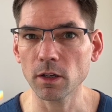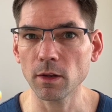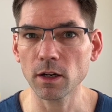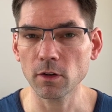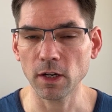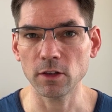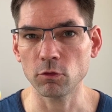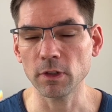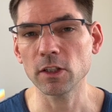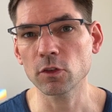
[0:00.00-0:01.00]
out there, collect the
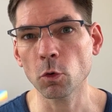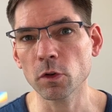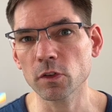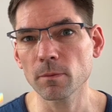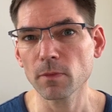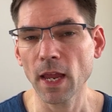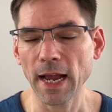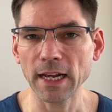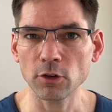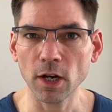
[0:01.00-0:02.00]
resource,
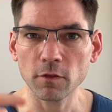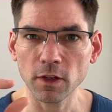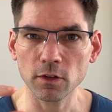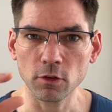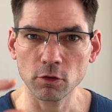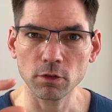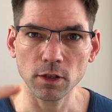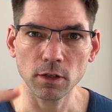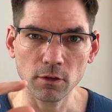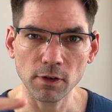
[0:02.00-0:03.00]
and you have this
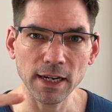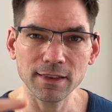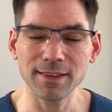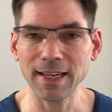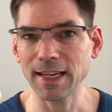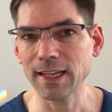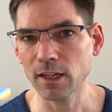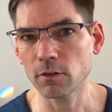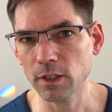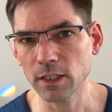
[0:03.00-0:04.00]
grande
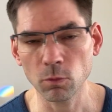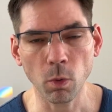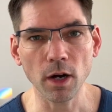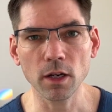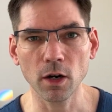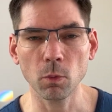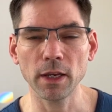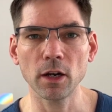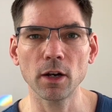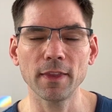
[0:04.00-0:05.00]
kind of lead worker
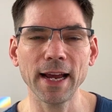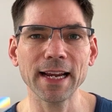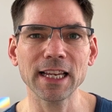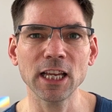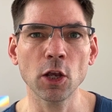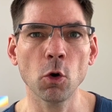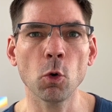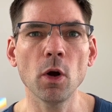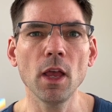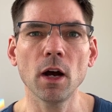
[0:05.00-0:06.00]
where that can
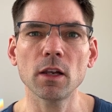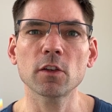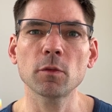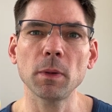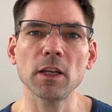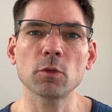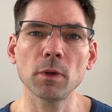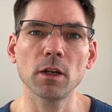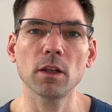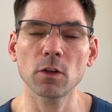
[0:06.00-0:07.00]
go on a space
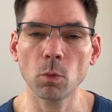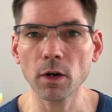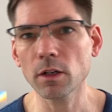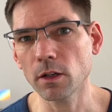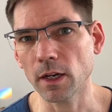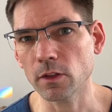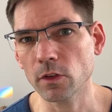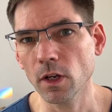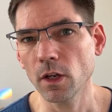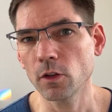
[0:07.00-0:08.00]
where another worker is.
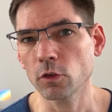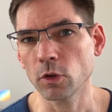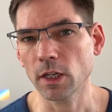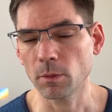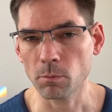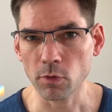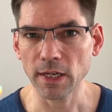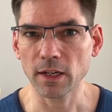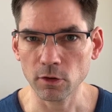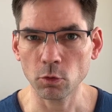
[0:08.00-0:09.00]
So you can
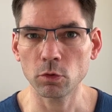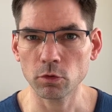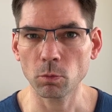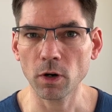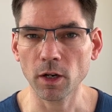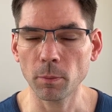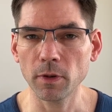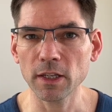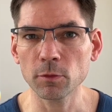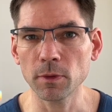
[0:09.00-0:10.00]
break those worker
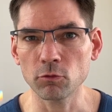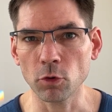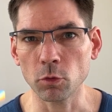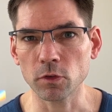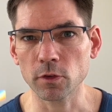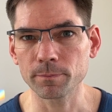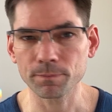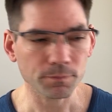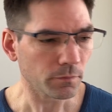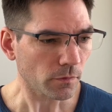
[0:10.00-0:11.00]
placement rules.
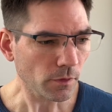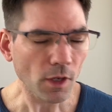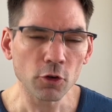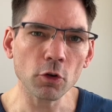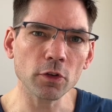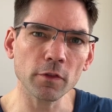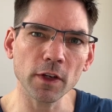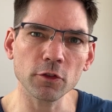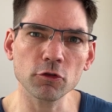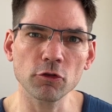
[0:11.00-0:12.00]
We also have
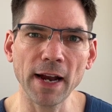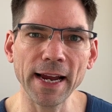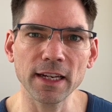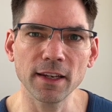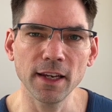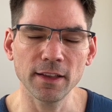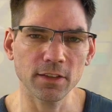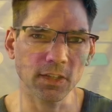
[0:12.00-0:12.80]
this track, this